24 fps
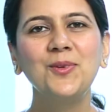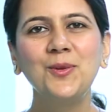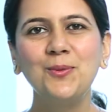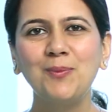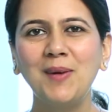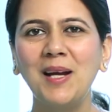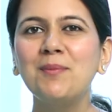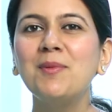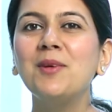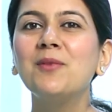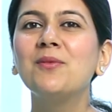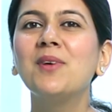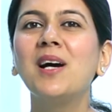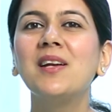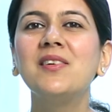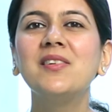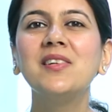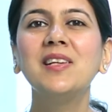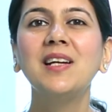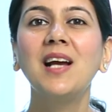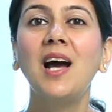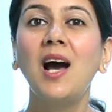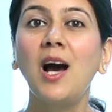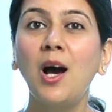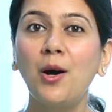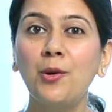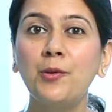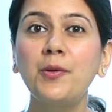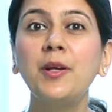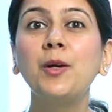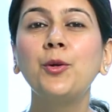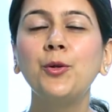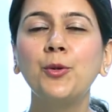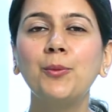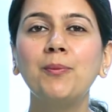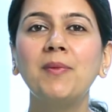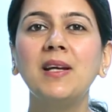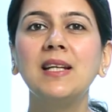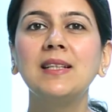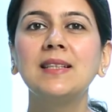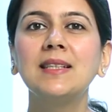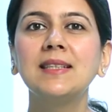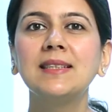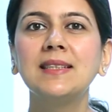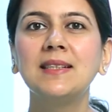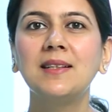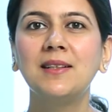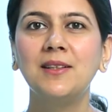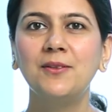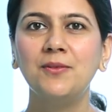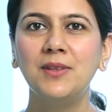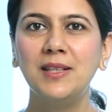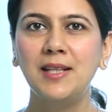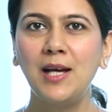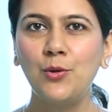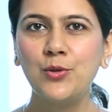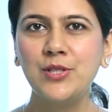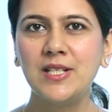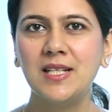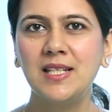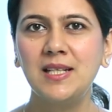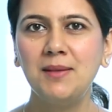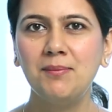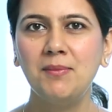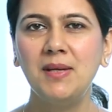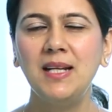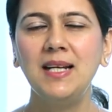You might be wondering how we're going to make this curd without any